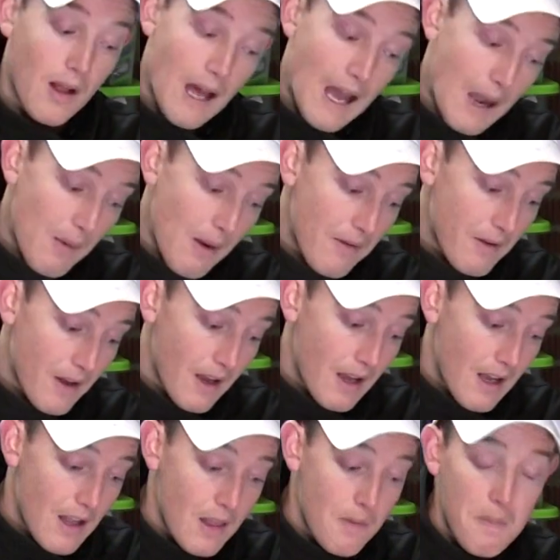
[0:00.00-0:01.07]
However,
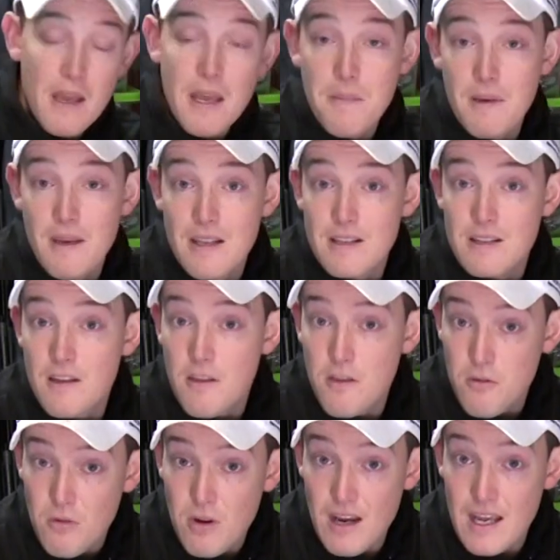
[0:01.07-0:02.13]
the PB Inter
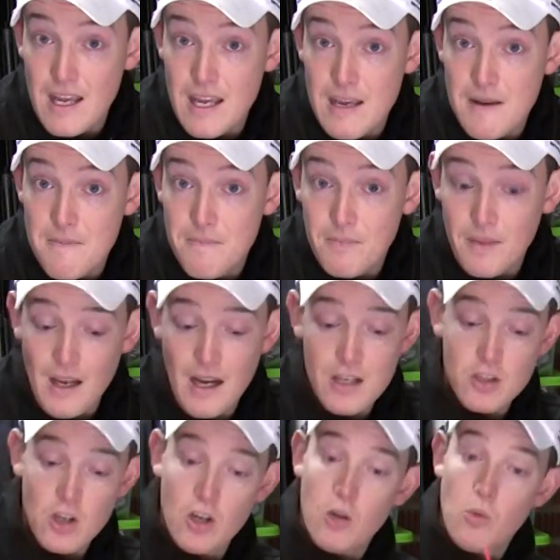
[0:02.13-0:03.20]
3
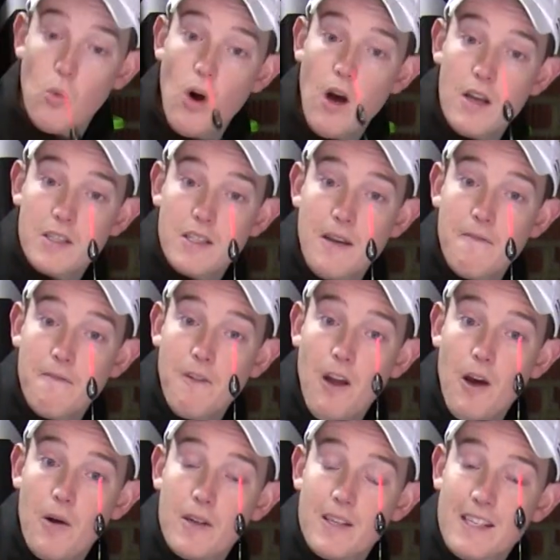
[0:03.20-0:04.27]
has got a wire stem
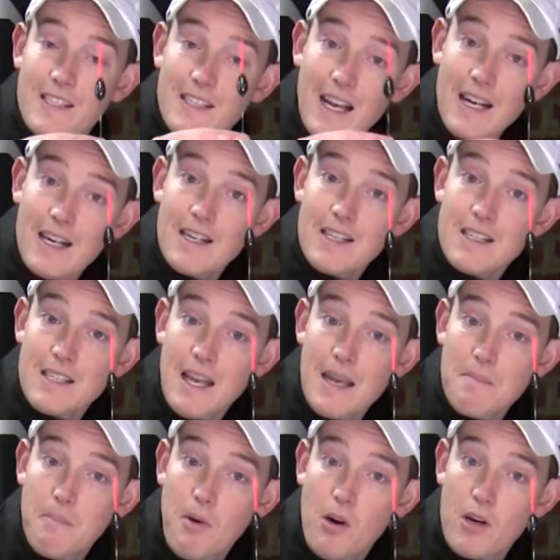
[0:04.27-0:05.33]
float. It's exactly the
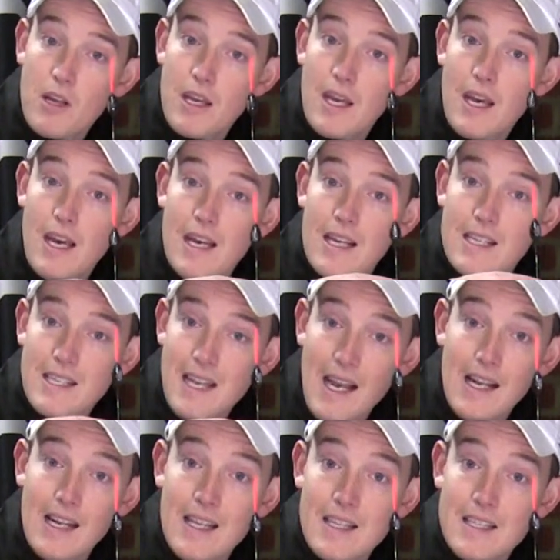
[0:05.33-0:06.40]
same body,
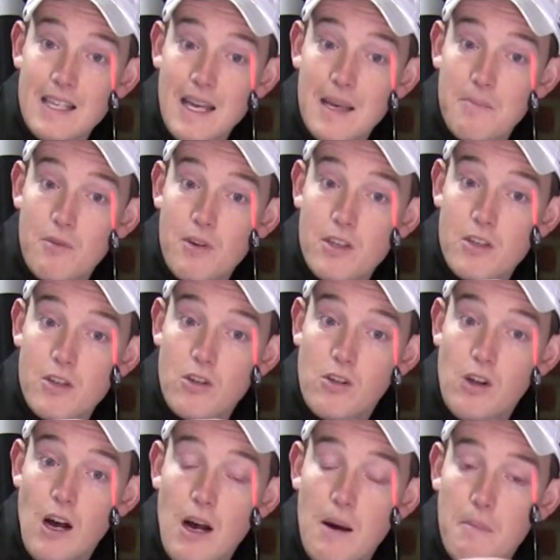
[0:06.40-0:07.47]
exactly the same
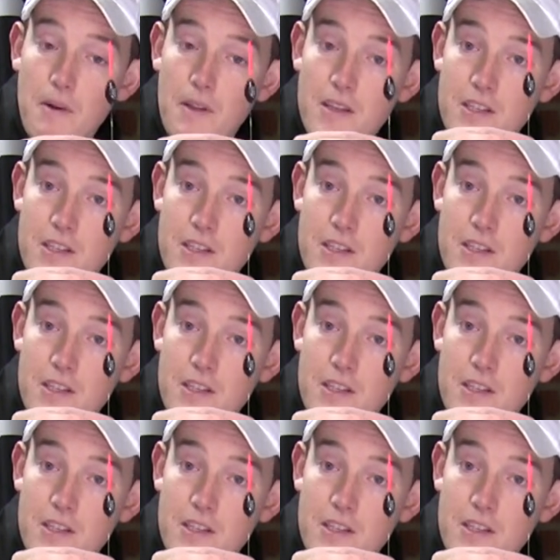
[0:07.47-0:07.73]
bristle, but the